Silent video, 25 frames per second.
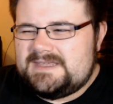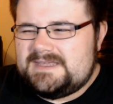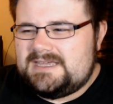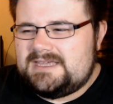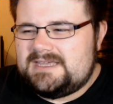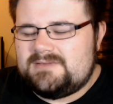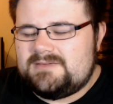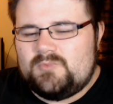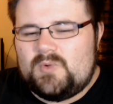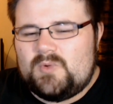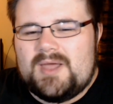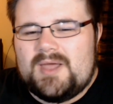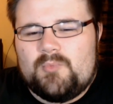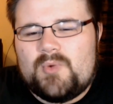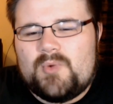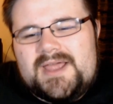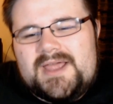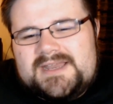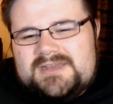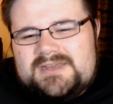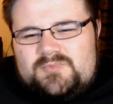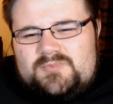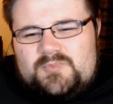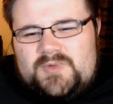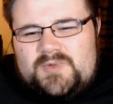Why
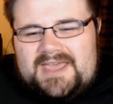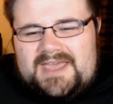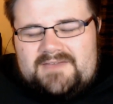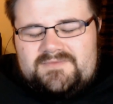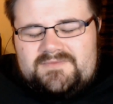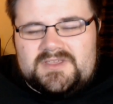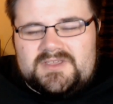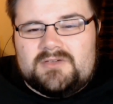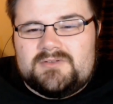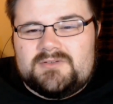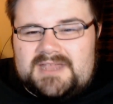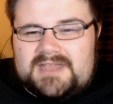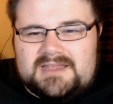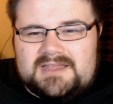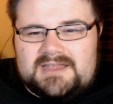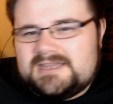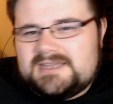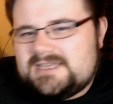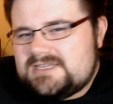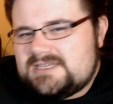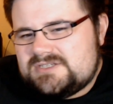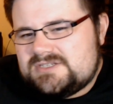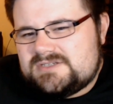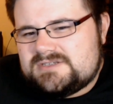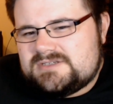did we have to go down
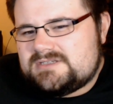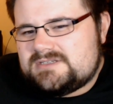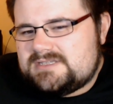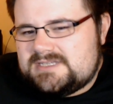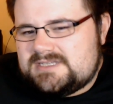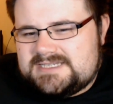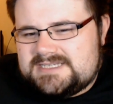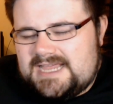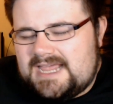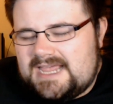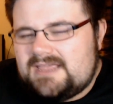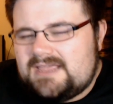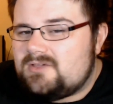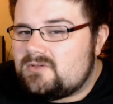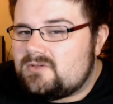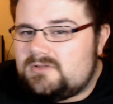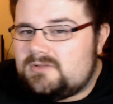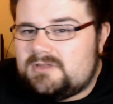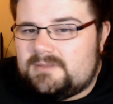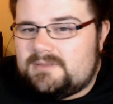this angle?